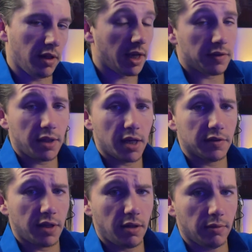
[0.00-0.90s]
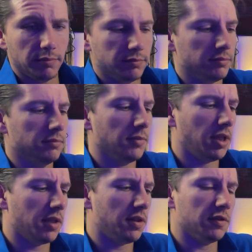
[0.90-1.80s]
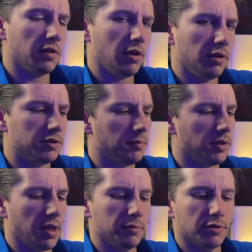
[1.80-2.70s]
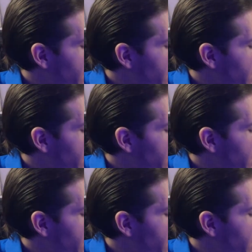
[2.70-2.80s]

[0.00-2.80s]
I got the XL. I like things large sometimes.